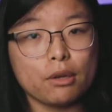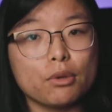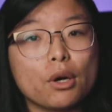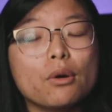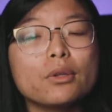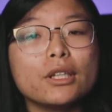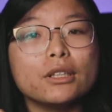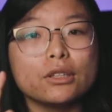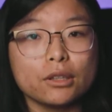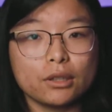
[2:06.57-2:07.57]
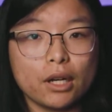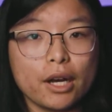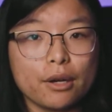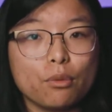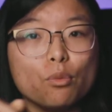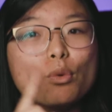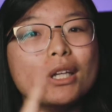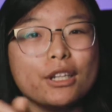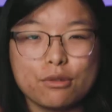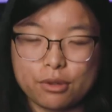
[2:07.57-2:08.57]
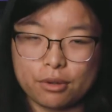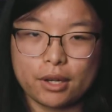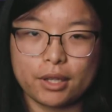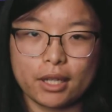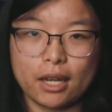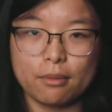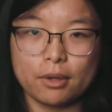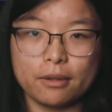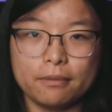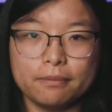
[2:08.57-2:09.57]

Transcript: it would only turn on when you turn on the camera.